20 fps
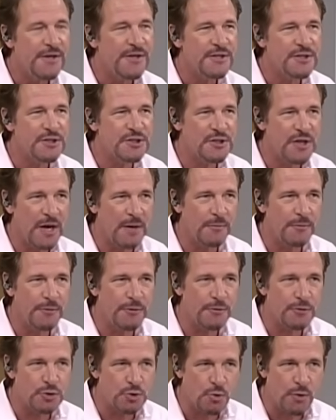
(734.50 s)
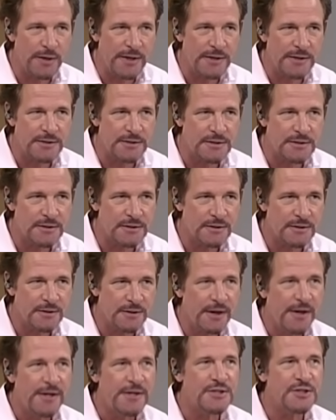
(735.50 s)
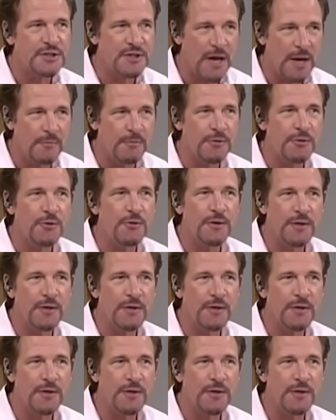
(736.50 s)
Same with your tweets. Same with your